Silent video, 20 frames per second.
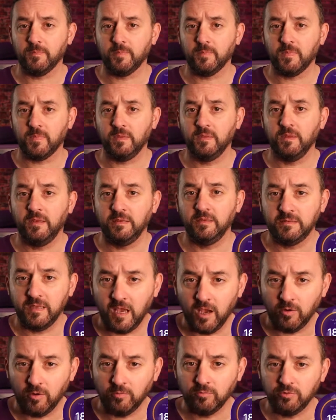It
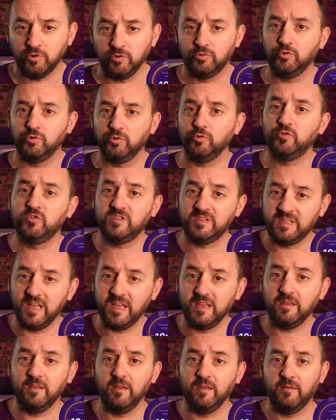helps you to
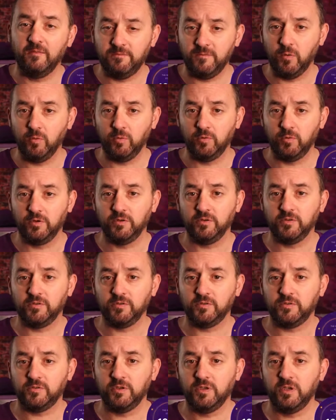stay
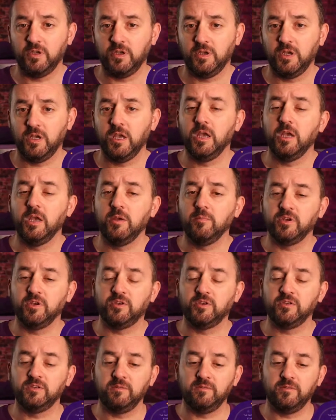focused,
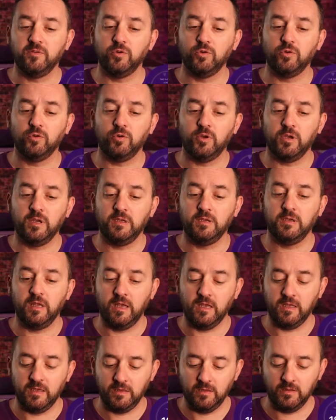because if you're in
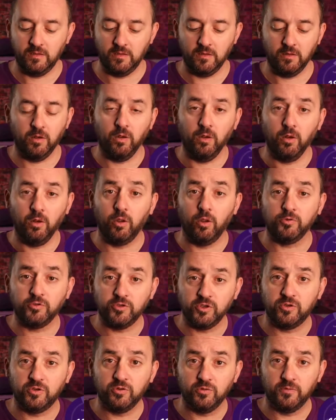a
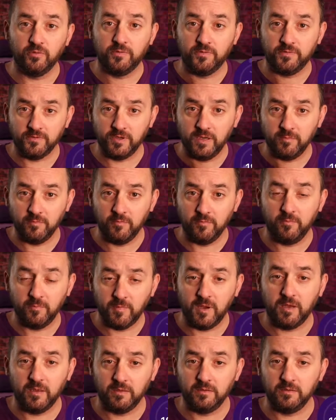logical frame of
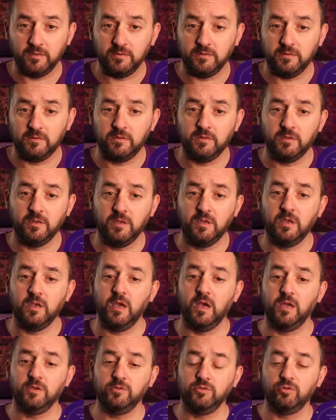mind
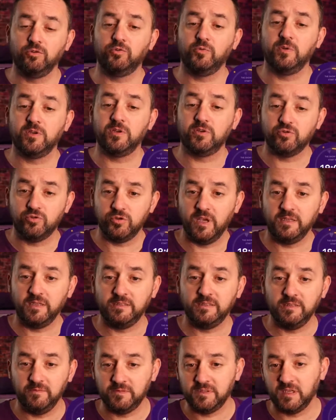and you're doing
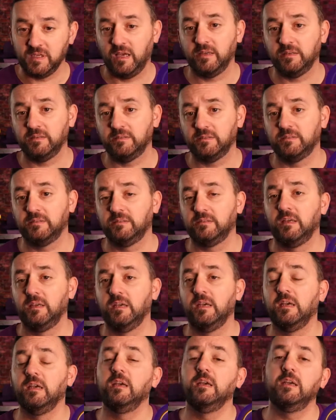creative tasks,
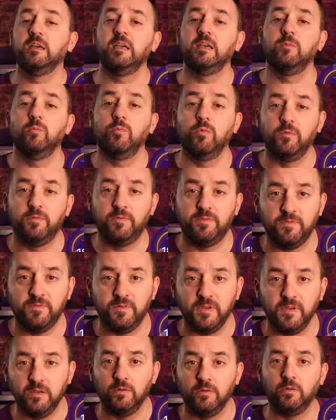it will
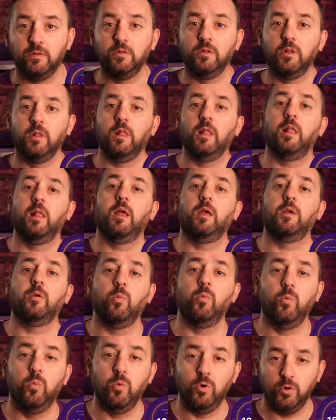feel like
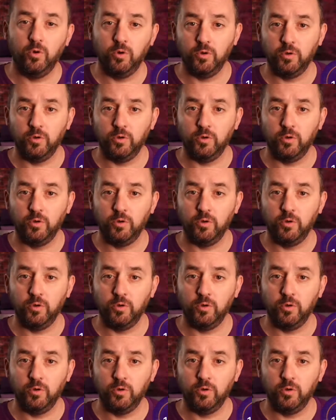work.